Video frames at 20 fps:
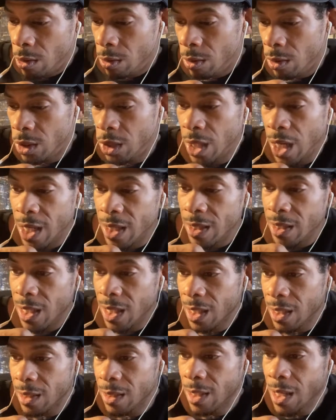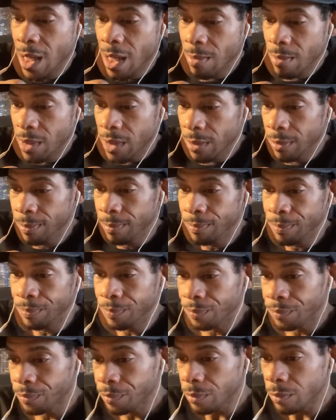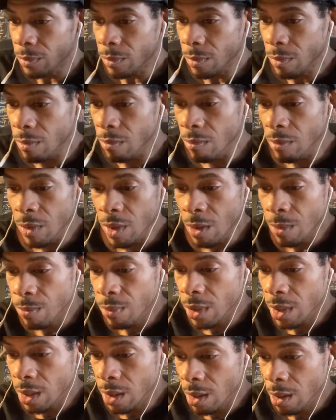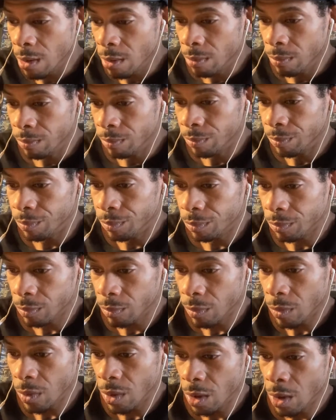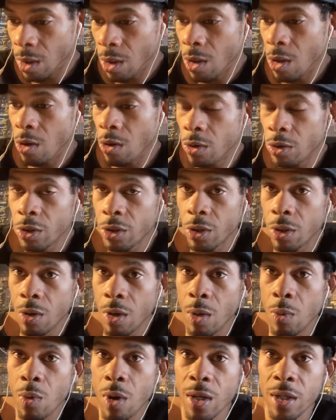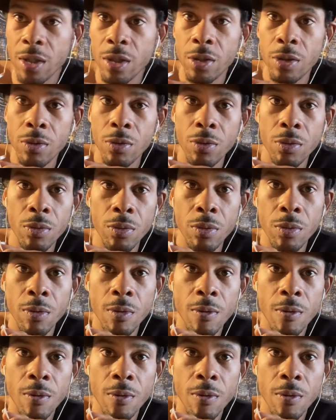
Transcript: Shining like a diamond. But also I wanted to